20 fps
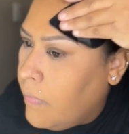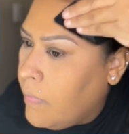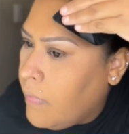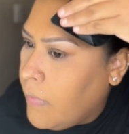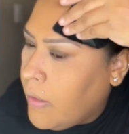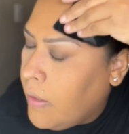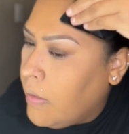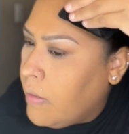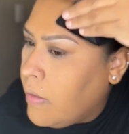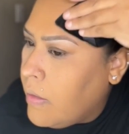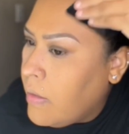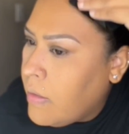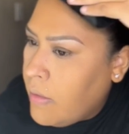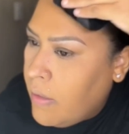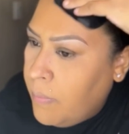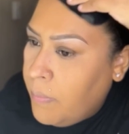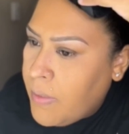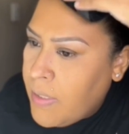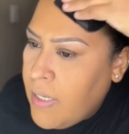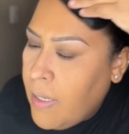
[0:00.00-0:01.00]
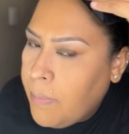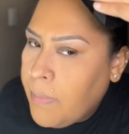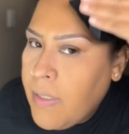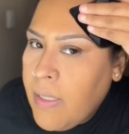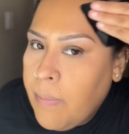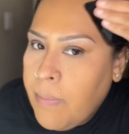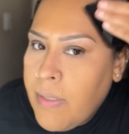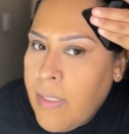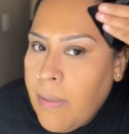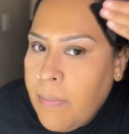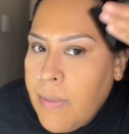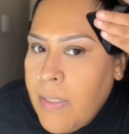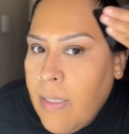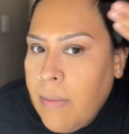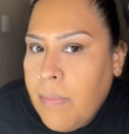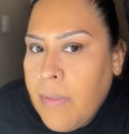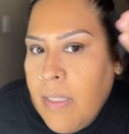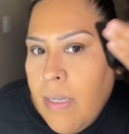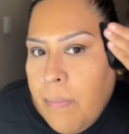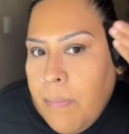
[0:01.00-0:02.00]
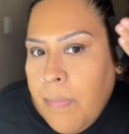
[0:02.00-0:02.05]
Let's just keep tap, tap, tap, tap, tap.